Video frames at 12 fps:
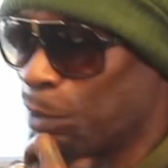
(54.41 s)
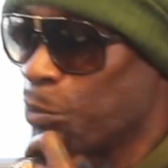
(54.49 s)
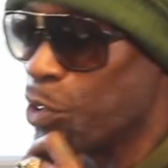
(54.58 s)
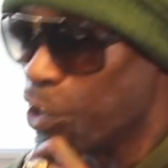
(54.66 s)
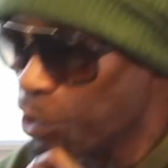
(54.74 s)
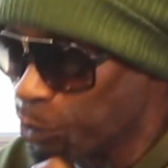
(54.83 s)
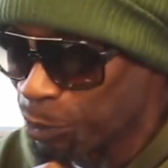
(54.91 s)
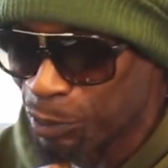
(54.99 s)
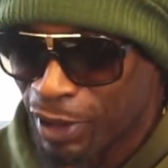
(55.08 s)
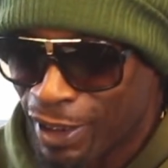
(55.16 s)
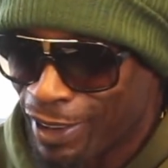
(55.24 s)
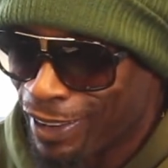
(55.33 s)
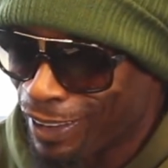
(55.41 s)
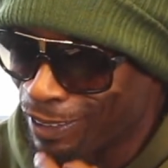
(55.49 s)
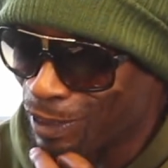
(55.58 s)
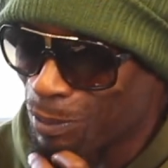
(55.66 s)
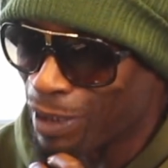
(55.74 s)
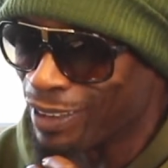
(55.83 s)
Some real or
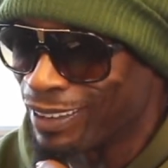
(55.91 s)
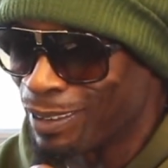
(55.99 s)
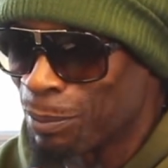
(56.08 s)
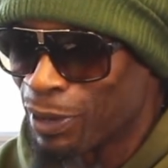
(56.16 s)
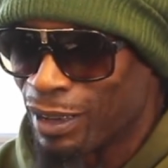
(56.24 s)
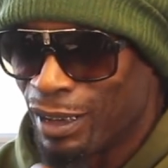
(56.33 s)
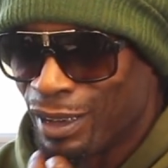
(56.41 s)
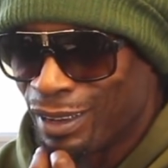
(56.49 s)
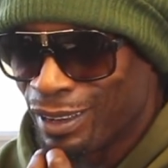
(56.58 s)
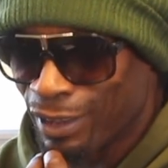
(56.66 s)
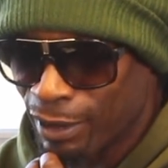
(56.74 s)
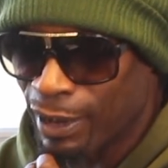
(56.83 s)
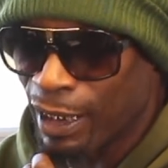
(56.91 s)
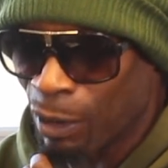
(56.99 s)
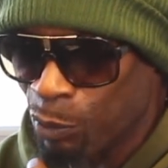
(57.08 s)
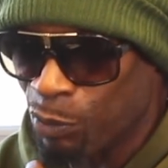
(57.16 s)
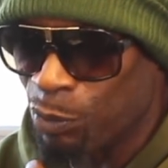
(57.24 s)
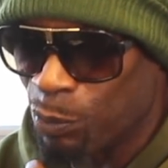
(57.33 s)
some other shit. But uh, nah,
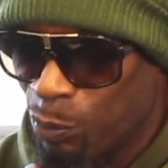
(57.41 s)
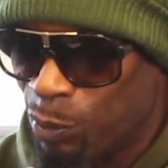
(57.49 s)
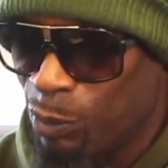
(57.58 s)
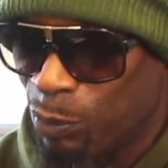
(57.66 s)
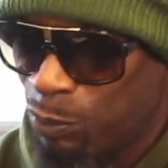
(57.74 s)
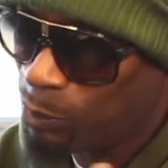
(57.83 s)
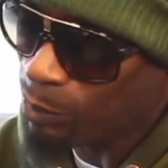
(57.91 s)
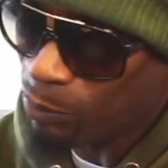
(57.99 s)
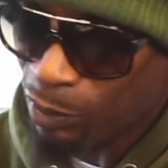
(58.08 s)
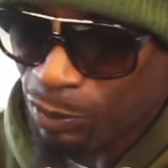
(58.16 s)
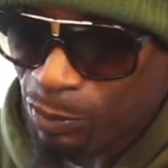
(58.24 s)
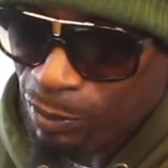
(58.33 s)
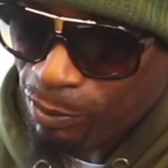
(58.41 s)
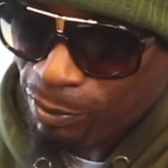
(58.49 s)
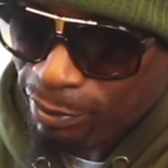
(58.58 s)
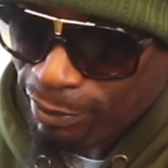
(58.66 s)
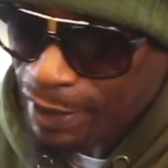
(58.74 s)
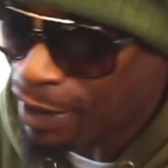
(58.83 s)
we, we
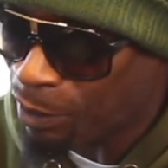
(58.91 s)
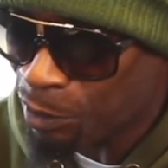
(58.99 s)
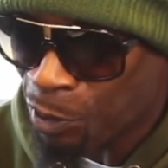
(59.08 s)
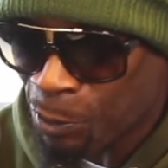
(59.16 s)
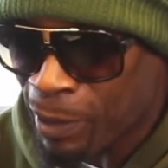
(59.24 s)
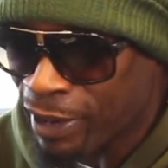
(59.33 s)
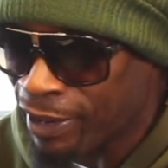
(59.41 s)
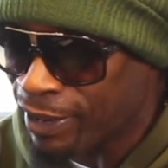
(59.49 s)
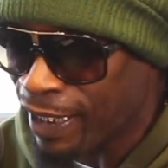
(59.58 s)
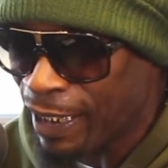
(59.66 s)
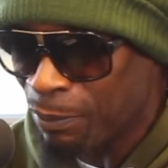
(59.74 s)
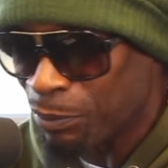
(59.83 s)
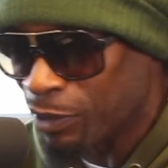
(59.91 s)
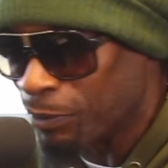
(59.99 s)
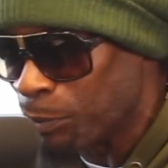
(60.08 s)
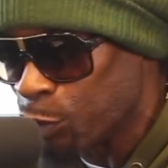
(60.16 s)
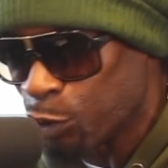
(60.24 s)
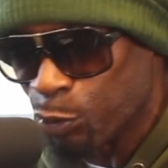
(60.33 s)
I don't know, man. The game, the
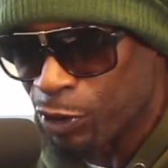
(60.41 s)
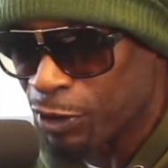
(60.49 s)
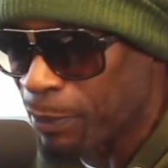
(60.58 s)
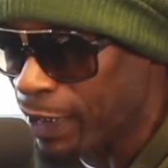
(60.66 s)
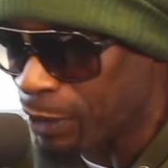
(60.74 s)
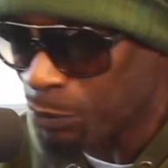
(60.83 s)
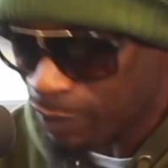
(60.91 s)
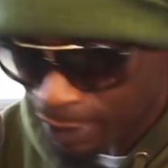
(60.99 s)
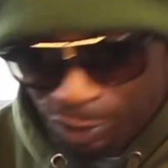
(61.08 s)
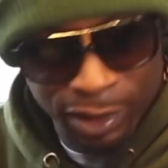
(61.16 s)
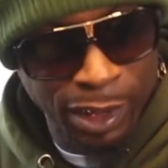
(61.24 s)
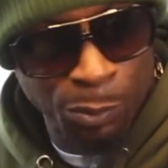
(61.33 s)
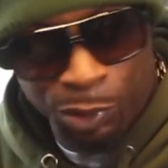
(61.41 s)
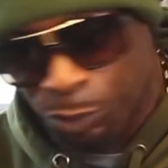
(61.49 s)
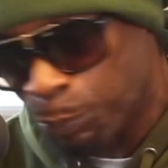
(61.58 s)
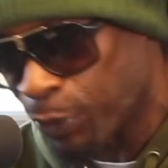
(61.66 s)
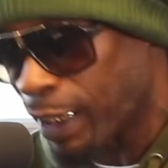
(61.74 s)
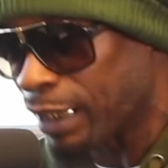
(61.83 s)
music we was making, like you said, what
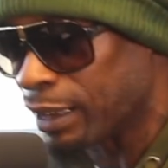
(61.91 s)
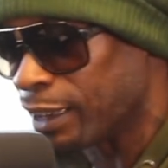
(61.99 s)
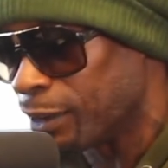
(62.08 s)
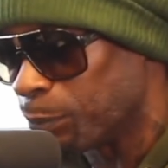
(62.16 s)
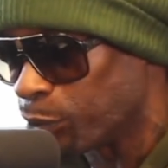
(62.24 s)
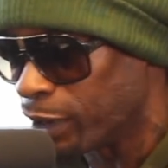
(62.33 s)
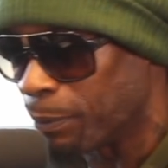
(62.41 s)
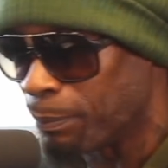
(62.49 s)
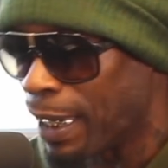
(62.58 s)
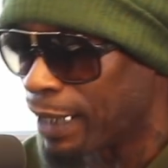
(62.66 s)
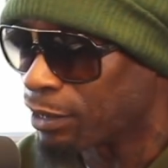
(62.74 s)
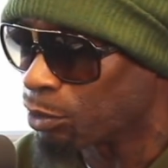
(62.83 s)
you put out there, bring it back.